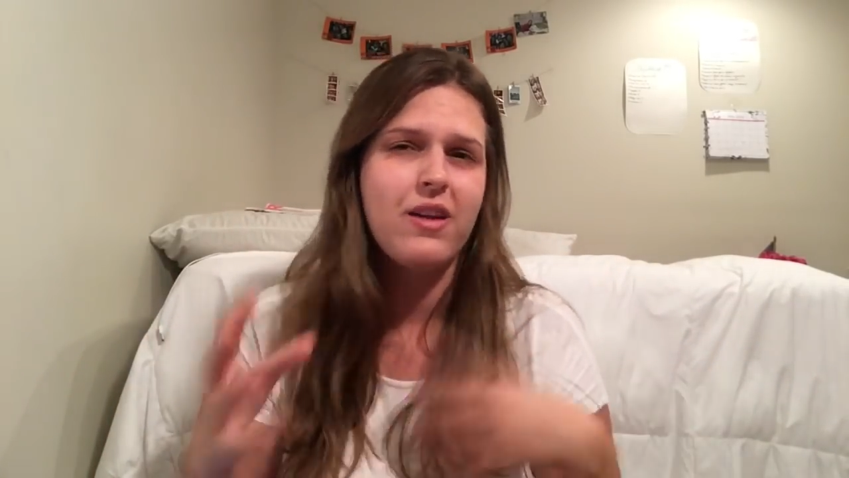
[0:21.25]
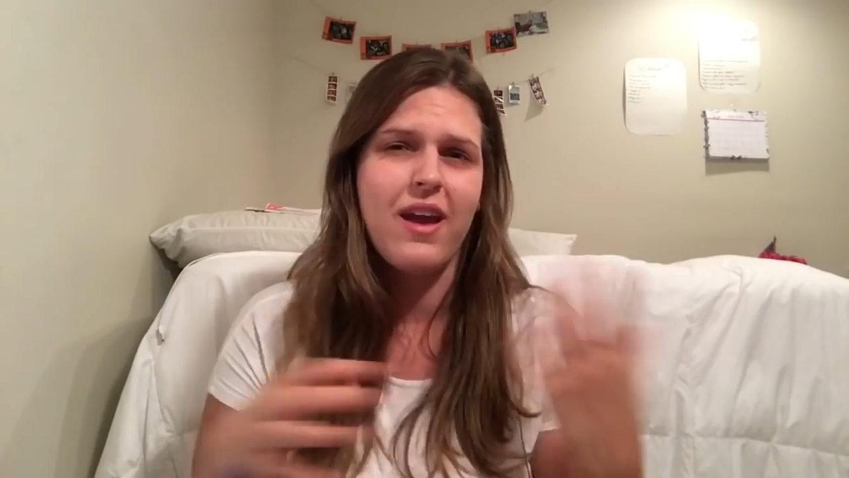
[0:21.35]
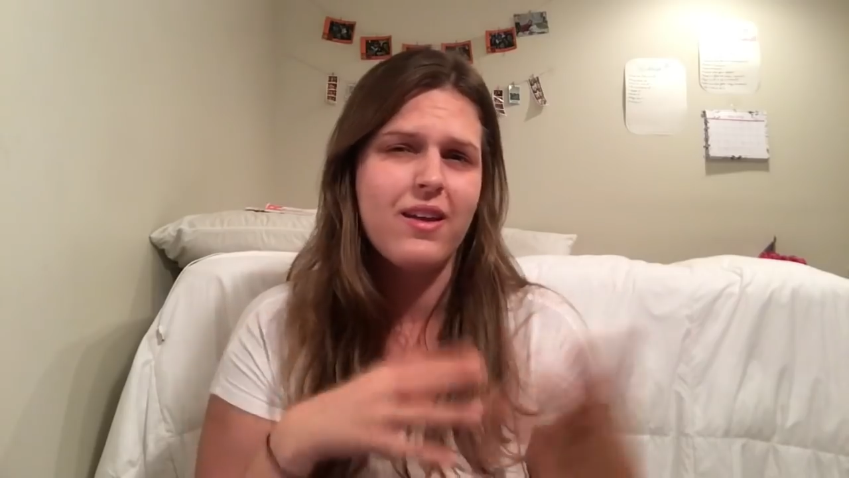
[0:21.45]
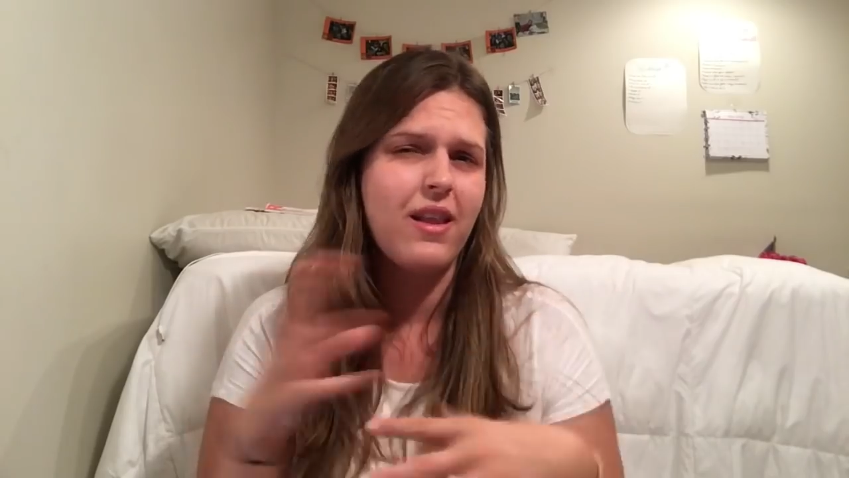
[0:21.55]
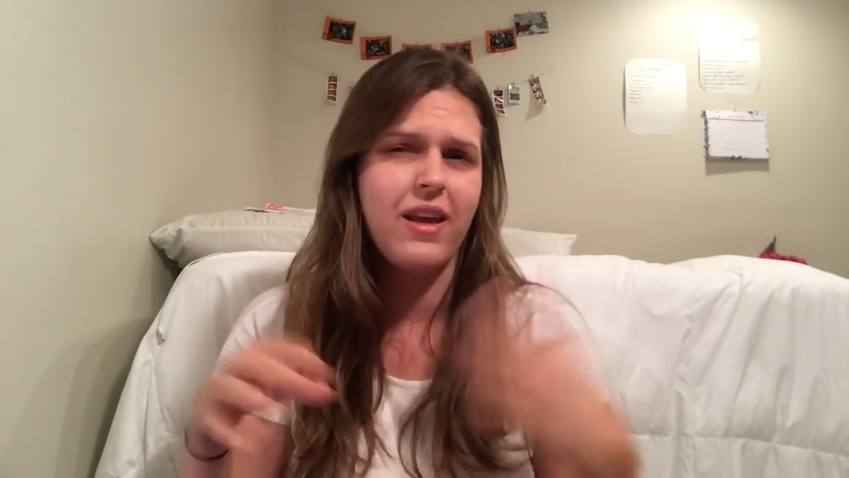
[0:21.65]

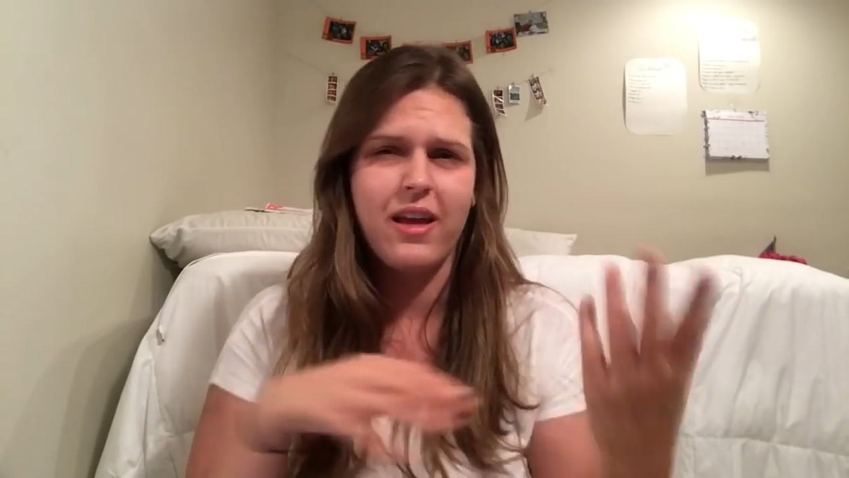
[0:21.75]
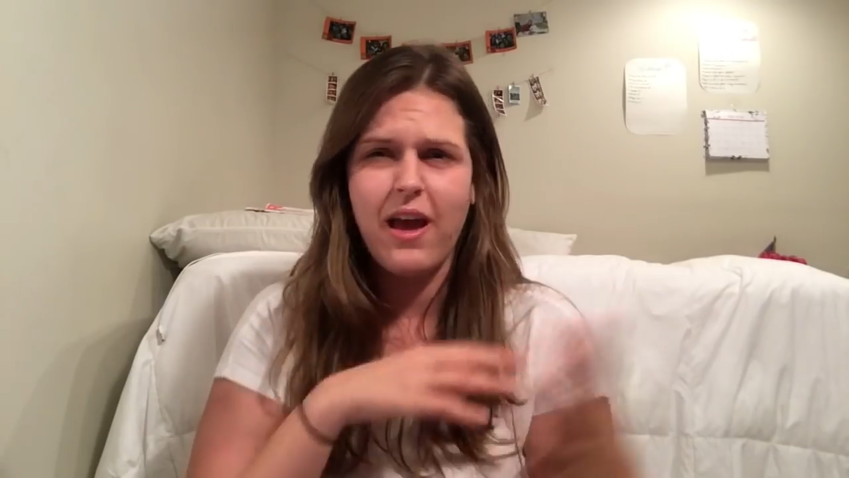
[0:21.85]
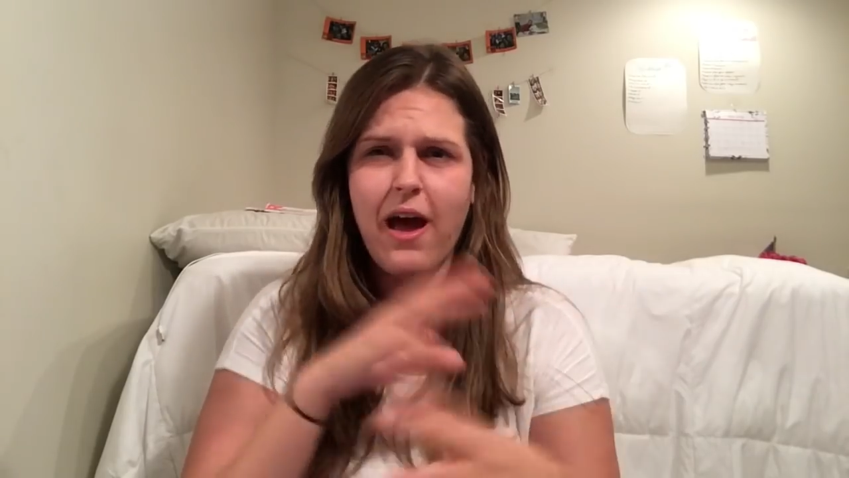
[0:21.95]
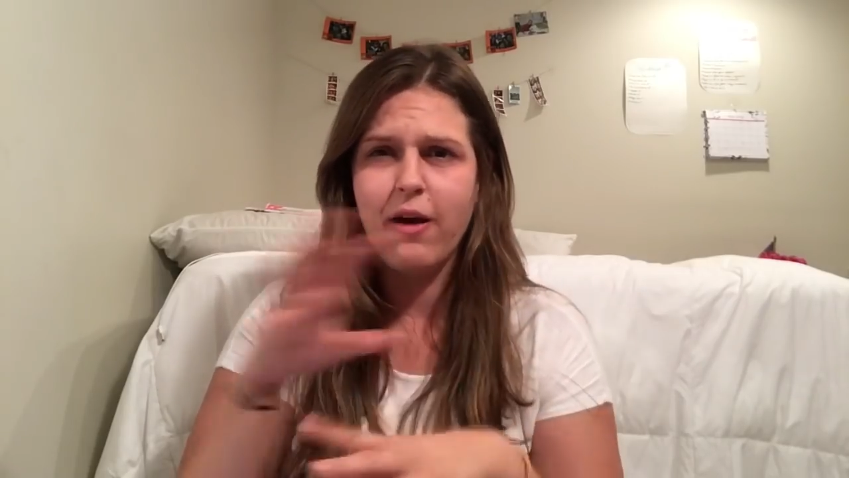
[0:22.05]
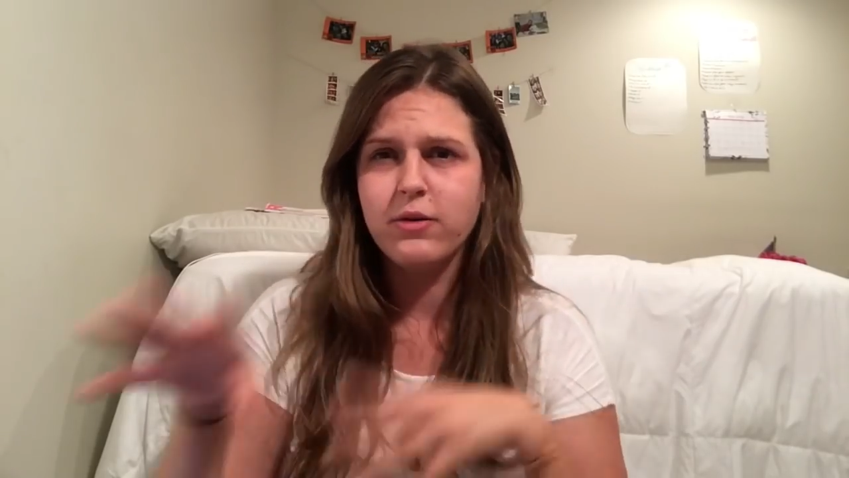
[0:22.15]
yet like
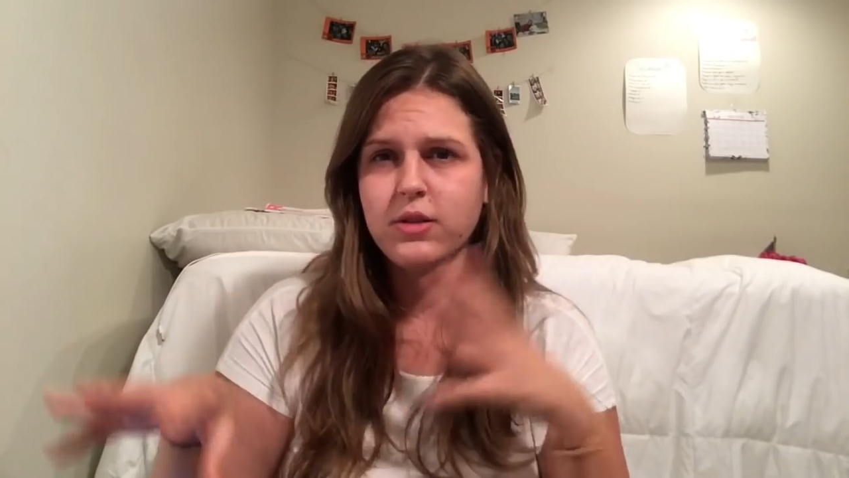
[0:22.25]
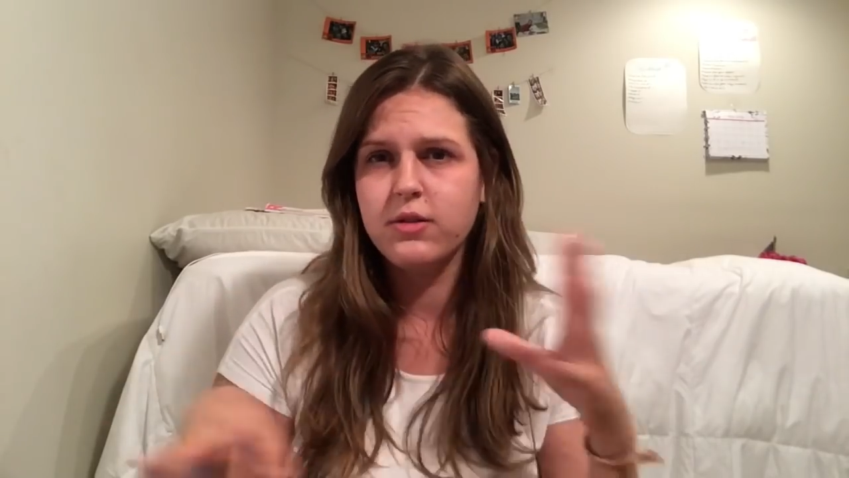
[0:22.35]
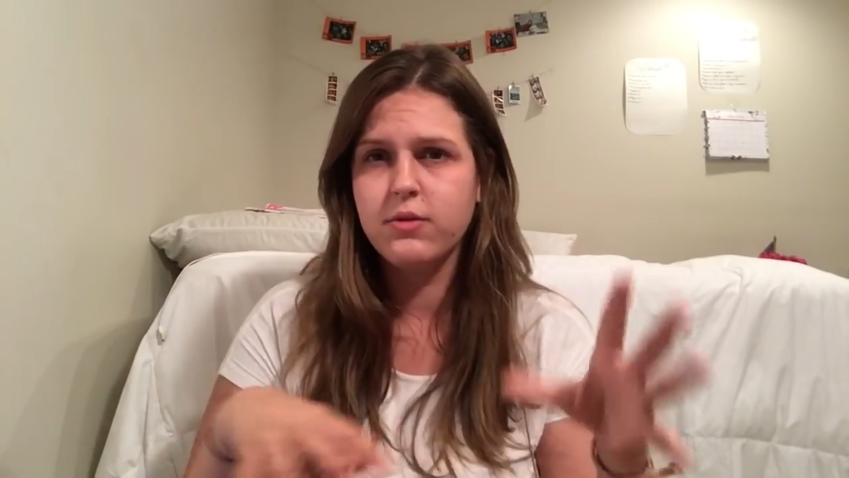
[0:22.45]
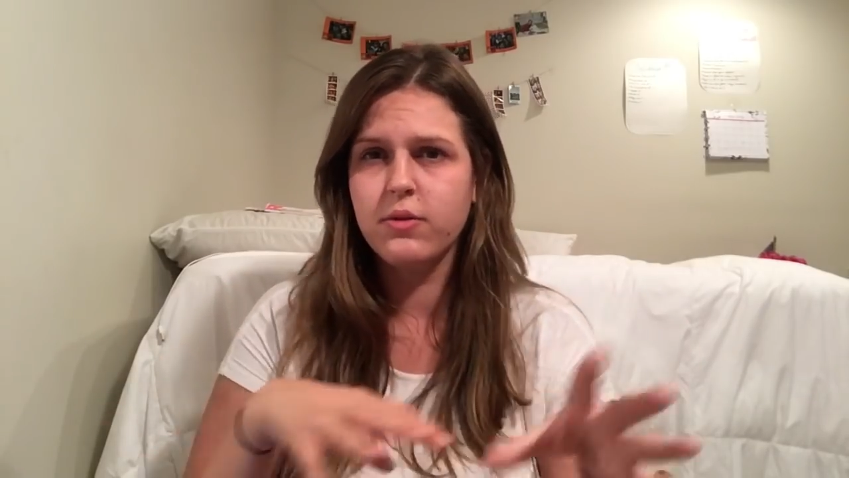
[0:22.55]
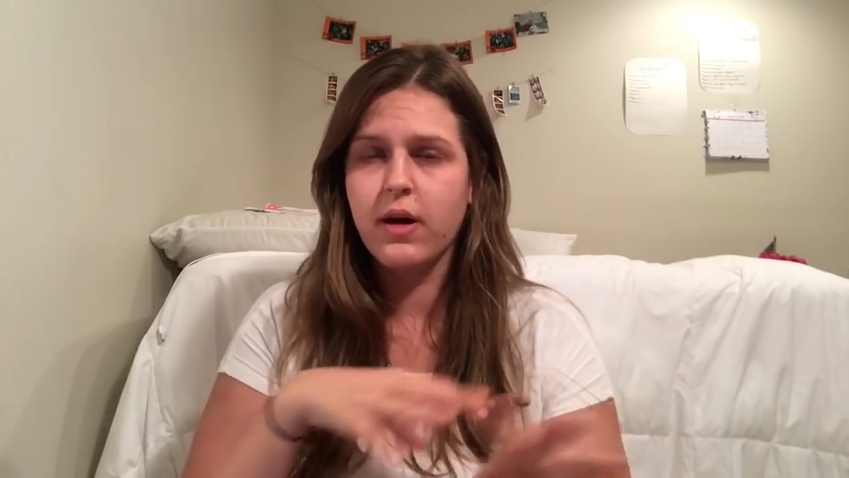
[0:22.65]
how
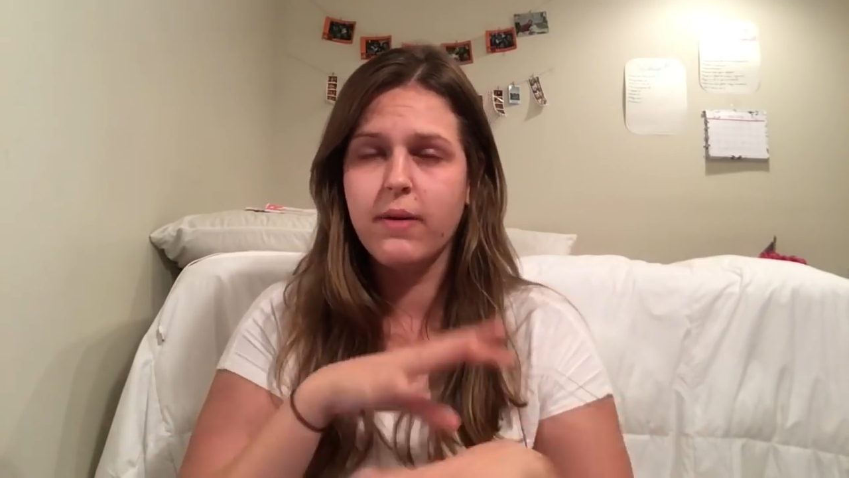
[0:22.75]
to